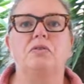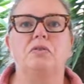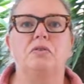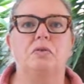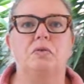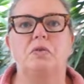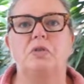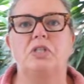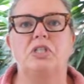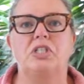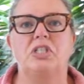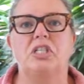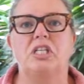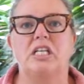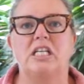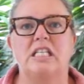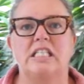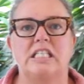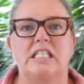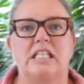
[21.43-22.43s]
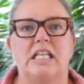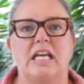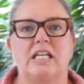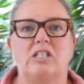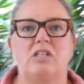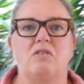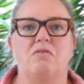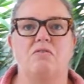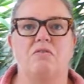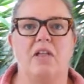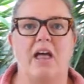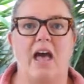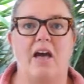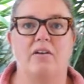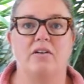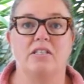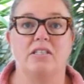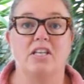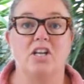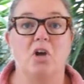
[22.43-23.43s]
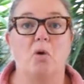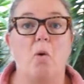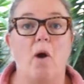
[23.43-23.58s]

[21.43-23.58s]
good selection of flowers that are